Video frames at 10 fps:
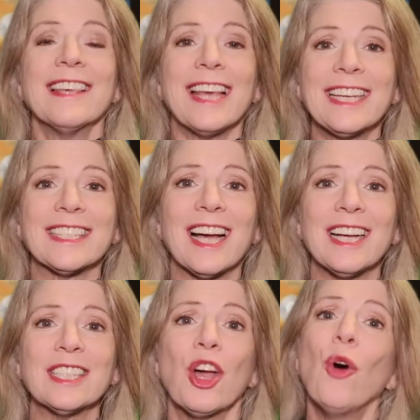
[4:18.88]
Thanks,
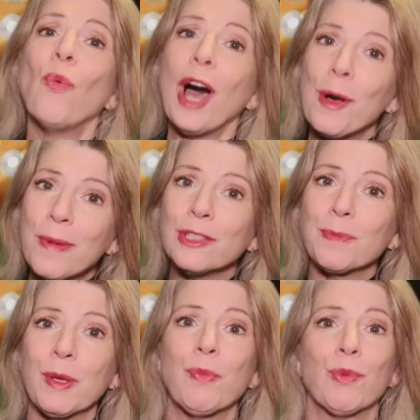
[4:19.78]
guys. While
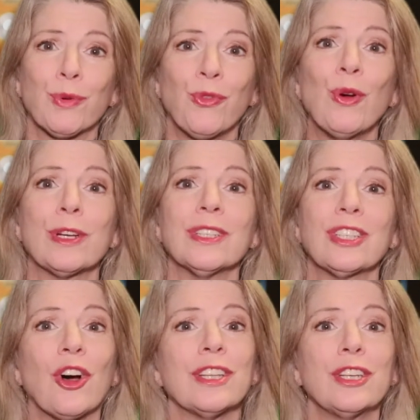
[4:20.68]
most people were
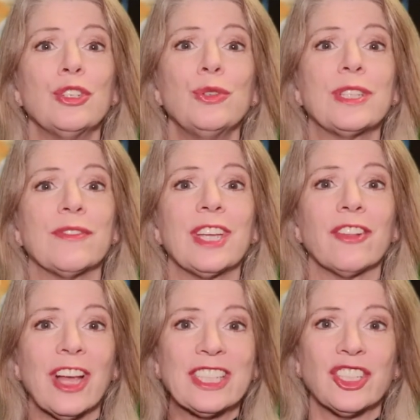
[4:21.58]
focused on the news of the
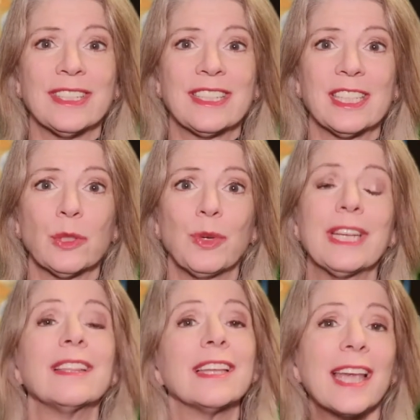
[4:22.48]
elections this
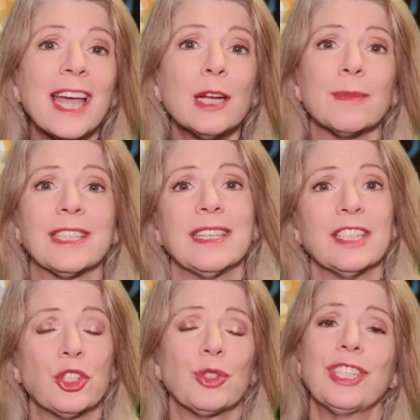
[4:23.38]
week, the cannabis
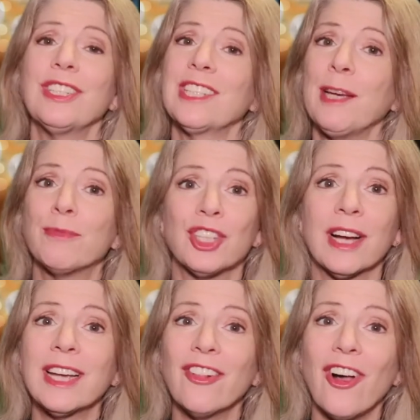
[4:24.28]
industry just kept
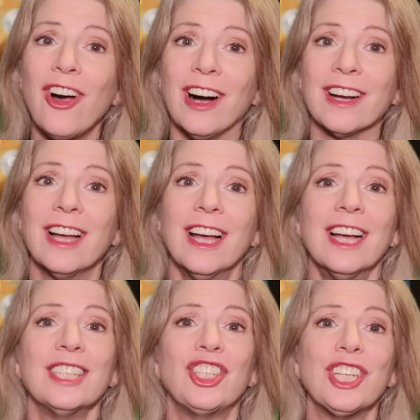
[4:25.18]
chugging along.
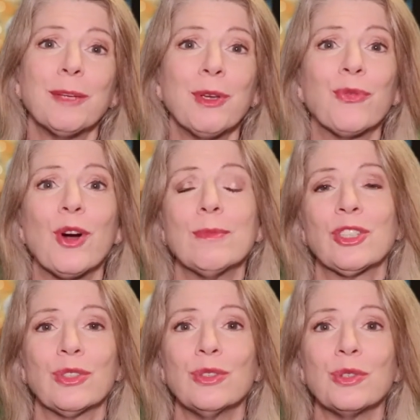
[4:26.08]
GW
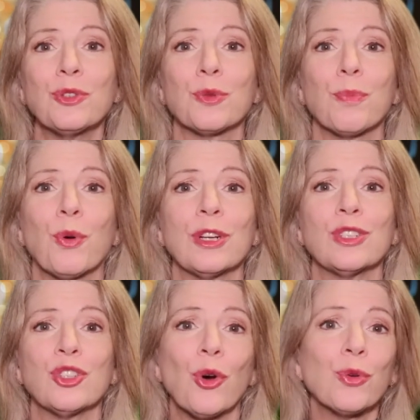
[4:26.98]
Pharmaceuticals
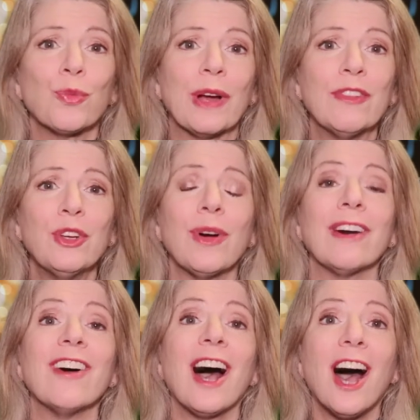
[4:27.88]
reported total revenue
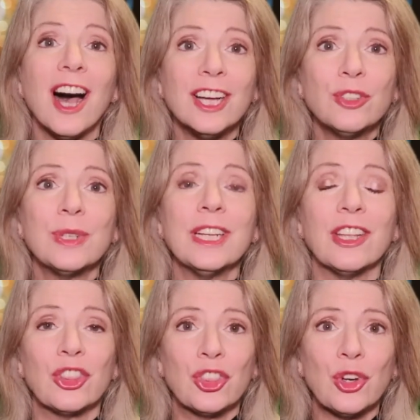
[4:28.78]
of
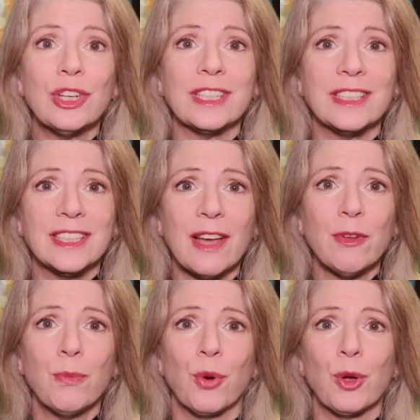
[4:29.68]

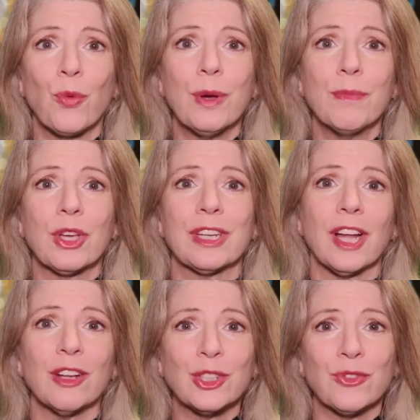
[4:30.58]
$137.1 million
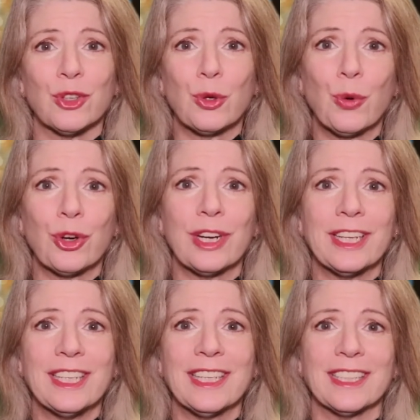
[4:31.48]
for the quarter
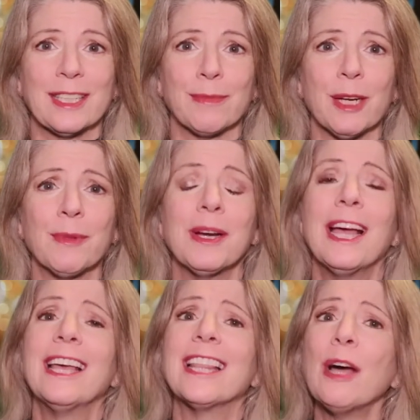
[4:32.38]
ending in September.
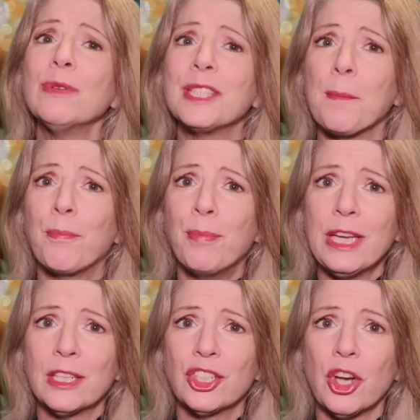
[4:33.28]
That was a
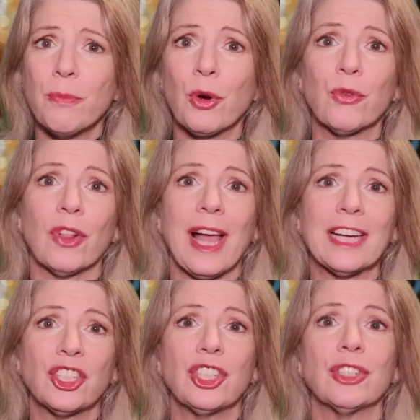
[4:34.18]
big jump over
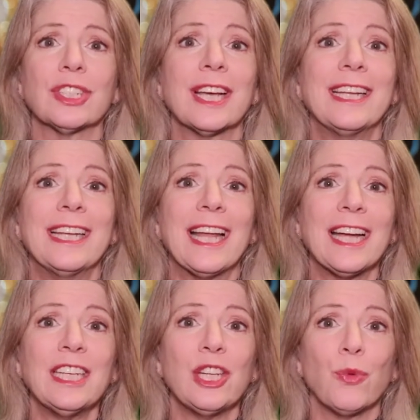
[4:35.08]
last year's
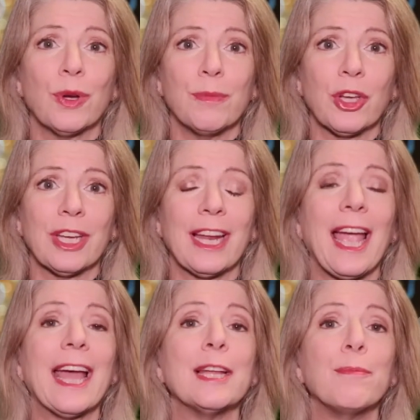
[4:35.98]
$91 million,
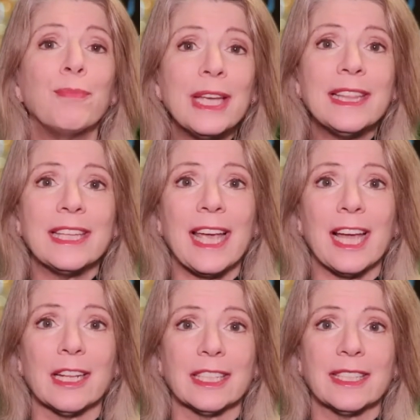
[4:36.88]
and it beat the
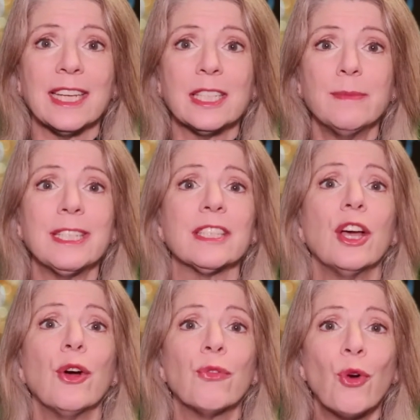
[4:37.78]
analyst estimates
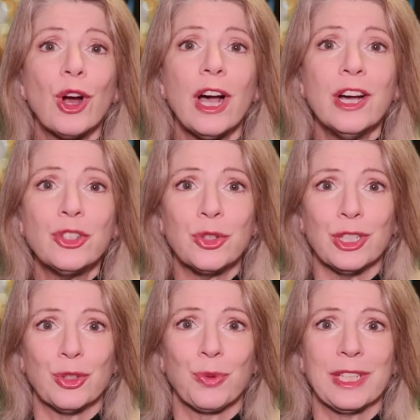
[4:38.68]
for
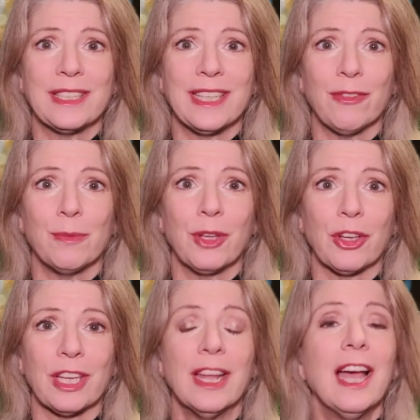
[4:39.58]
$127
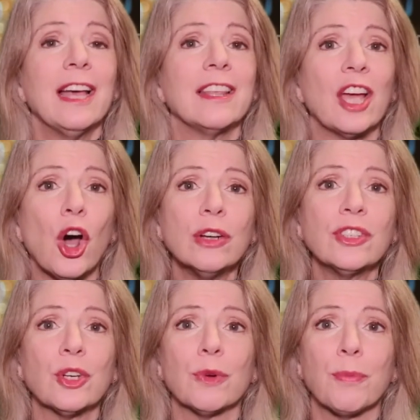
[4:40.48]
million. They
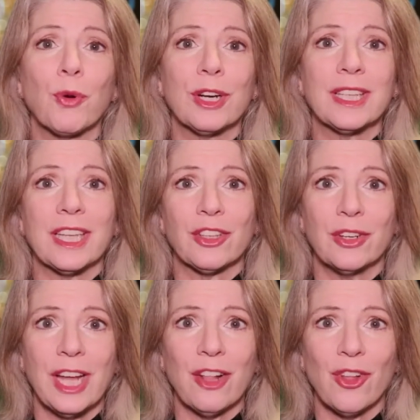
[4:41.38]
also reported that their
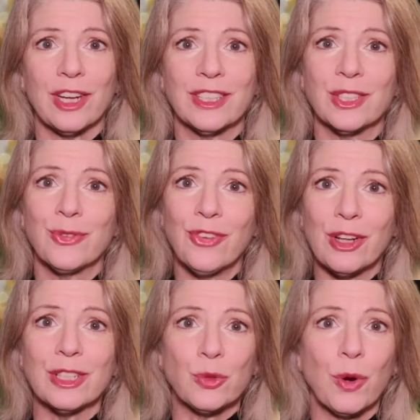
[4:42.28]
net losses
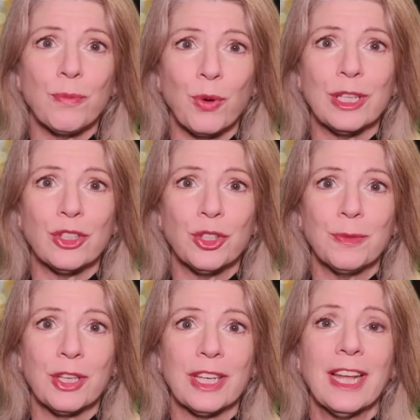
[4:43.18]
fell to
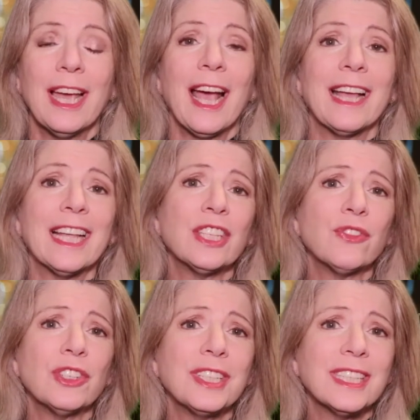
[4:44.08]
$12.2 million, and that's
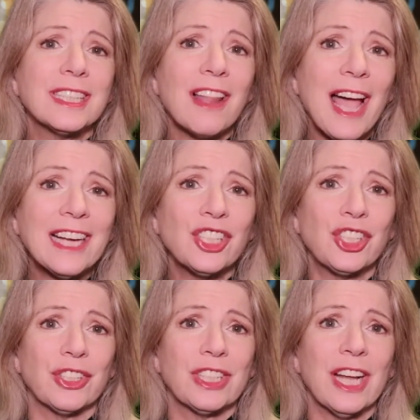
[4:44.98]
versus
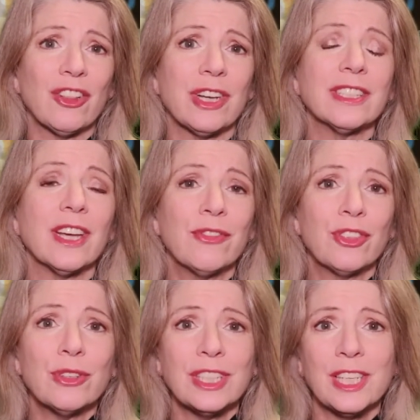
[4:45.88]
last year's net loss
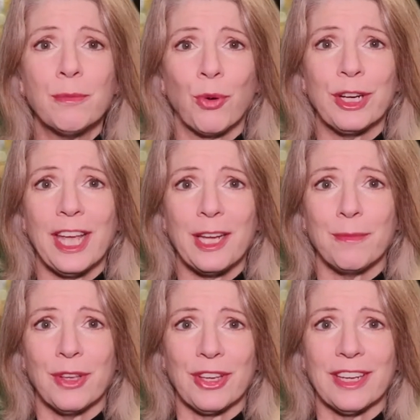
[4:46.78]
of
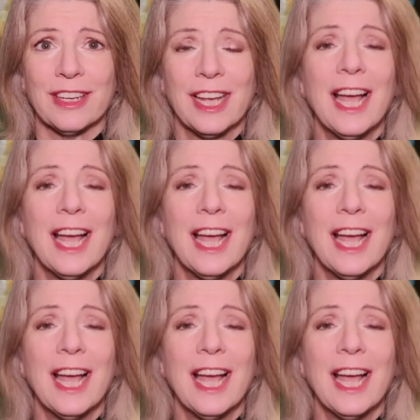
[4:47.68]
$13.8 million.